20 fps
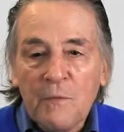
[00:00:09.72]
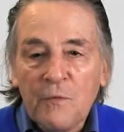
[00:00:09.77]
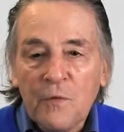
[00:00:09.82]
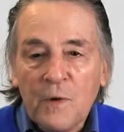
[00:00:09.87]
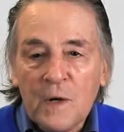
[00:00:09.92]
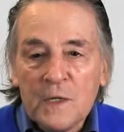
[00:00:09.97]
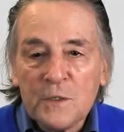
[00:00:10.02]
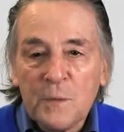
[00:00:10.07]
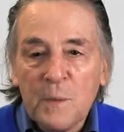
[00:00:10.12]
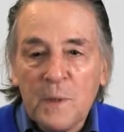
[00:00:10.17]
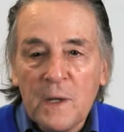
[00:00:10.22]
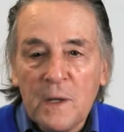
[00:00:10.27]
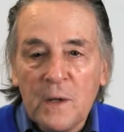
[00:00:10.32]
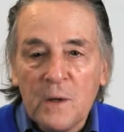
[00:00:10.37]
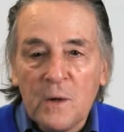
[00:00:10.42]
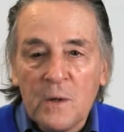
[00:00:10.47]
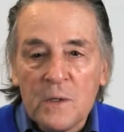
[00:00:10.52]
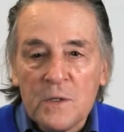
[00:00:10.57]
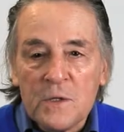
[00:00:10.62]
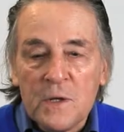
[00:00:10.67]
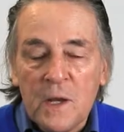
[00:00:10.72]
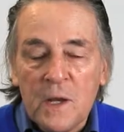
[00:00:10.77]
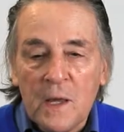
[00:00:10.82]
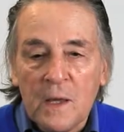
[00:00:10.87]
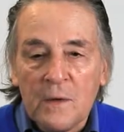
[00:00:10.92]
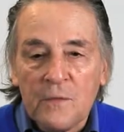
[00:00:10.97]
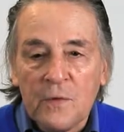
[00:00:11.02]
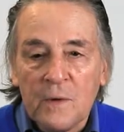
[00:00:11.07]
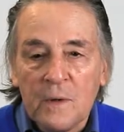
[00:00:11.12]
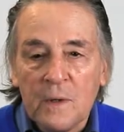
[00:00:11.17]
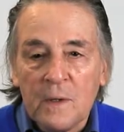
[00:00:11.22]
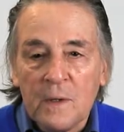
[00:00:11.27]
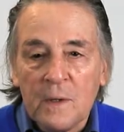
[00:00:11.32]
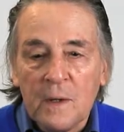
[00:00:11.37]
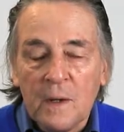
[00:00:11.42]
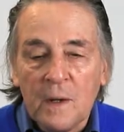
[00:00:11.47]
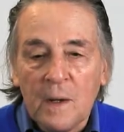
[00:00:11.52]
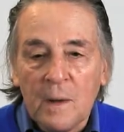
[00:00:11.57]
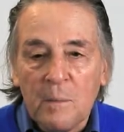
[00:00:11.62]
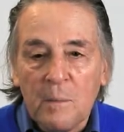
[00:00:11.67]
freshman year at Stanford,
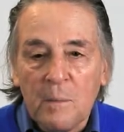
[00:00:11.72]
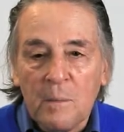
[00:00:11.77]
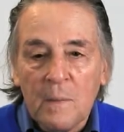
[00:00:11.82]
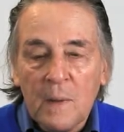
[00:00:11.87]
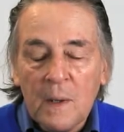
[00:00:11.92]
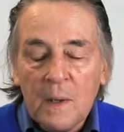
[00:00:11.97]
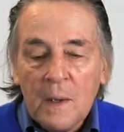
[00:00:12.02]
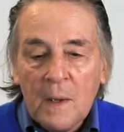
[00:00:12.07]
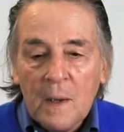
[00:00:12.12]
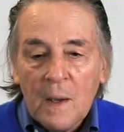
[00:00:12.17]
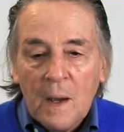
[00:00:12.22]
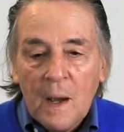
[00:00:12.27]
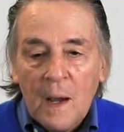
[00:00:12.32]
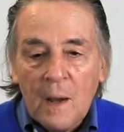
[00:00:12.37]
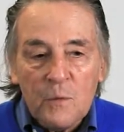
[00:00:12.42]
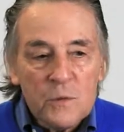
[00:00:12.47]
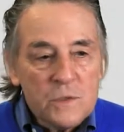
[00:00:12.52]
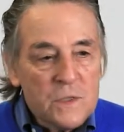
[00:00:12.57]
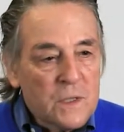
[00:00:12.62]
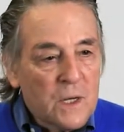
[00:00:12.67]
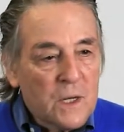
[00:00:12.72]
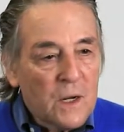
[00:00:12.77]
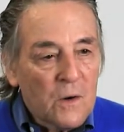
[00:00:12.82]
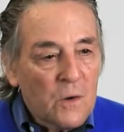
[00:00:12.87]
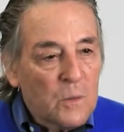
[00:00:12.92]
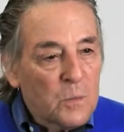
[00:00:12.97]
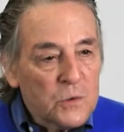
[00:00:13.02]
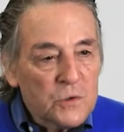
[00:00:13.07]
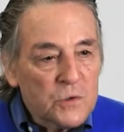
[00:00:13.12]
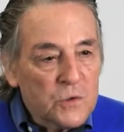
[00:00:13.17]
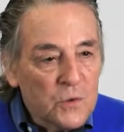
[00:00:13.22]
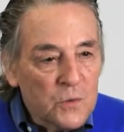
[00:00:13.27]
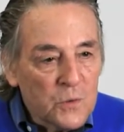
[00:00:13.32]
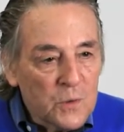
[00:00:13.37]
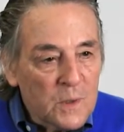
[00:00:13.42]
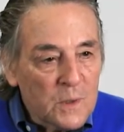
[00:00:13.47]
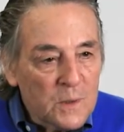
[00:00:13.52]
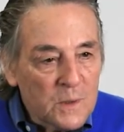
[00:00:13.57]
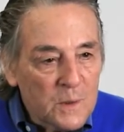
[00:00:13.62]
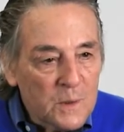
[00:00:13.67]
I was a terrible
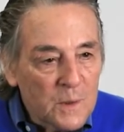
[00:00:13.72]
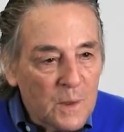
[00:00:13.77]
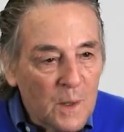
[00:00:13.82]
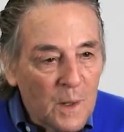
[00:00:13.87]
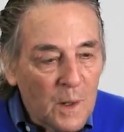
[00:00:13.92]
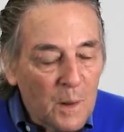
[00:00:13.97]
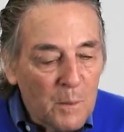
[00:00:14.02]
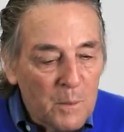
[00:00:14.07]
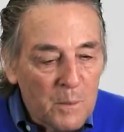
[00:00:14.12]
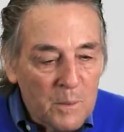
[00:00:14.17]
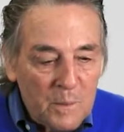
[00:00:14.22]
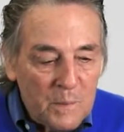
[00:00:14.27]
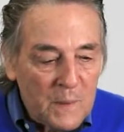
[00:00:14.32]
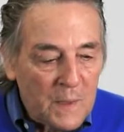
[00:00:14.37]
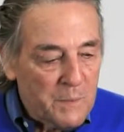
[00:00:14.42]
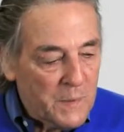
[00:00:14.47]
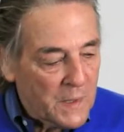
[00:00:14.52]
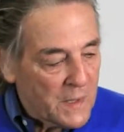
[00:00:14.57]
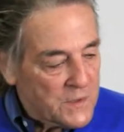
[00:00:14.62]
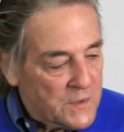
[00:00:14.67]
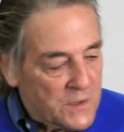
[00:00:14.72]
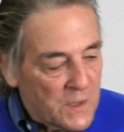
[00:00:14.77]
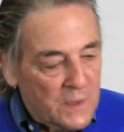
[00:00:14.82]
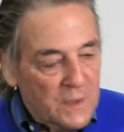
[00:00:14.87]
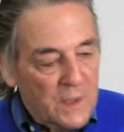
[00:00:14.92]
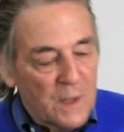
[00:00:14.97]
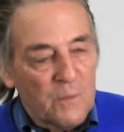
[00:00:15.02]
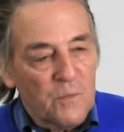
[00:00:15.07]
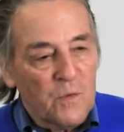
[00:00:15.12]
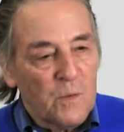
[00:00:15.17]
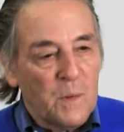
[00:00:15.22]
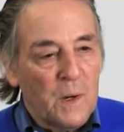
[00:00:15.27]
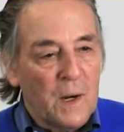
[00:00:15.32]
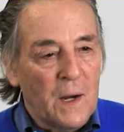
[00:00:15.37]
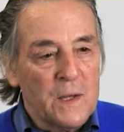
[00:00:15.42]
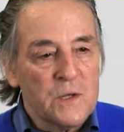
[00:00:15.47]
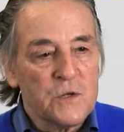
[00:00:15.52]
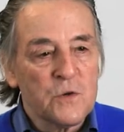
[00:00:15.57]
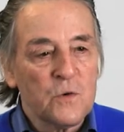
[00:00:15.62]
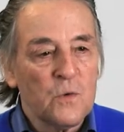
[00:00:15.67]
student because I had come from a
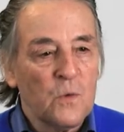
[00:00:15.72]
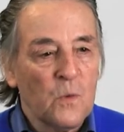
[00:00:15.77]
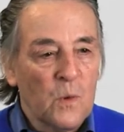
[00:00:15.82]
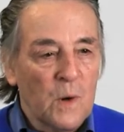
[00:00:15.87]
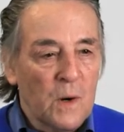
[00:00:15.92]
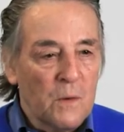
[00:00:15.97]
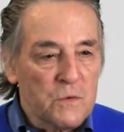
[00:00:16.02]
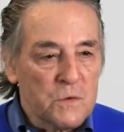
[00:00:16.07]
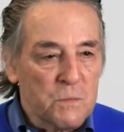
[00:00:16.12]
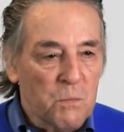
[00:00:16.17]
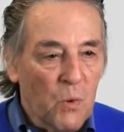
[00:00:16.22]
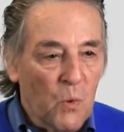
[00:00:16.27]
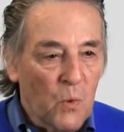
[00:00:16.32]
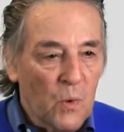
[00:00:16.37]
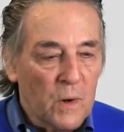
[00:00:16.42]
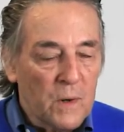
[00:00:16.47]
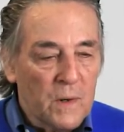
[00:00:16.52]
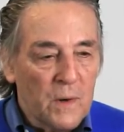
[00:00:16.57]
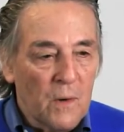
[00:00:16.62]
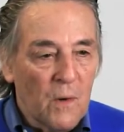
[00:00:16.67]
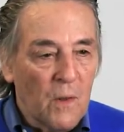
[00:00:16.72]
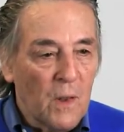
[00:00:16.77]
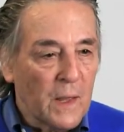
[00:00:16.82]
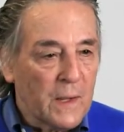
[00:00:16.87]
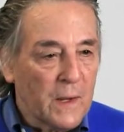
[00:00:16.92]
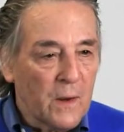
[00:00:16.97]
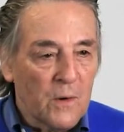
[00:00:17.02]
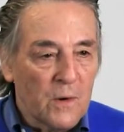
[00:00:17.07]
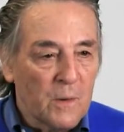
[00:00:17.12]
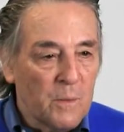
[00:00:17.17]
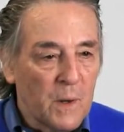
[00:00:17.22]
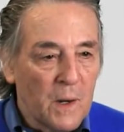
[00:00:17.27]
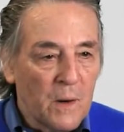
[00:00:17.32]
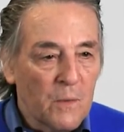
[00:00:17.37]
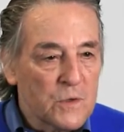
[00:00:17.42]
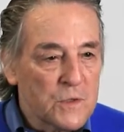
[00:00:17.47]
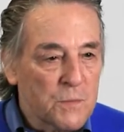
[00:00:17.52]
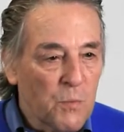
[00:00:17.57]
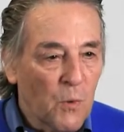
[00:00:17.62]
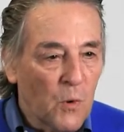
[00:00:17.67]
high school where I was bored and all I cared about
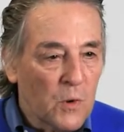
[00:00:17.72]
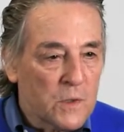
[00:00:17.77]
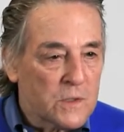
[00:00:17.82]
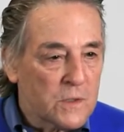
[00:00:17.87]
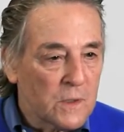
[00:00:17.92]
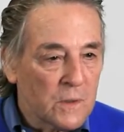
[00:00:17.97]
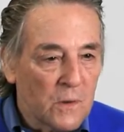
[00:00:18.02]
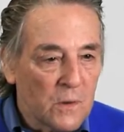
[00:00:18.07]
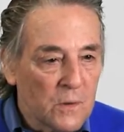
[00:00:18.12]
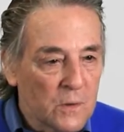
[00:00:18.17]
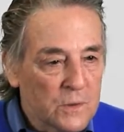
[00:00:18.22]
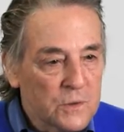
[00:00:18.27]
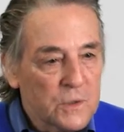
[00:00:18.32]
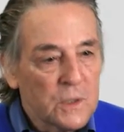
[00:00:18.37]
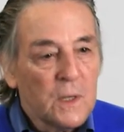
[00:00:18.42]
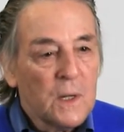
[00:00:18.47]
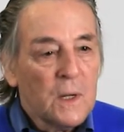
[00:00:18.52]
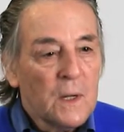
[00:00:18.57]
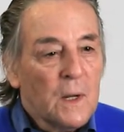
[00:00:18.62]
were sports and girls.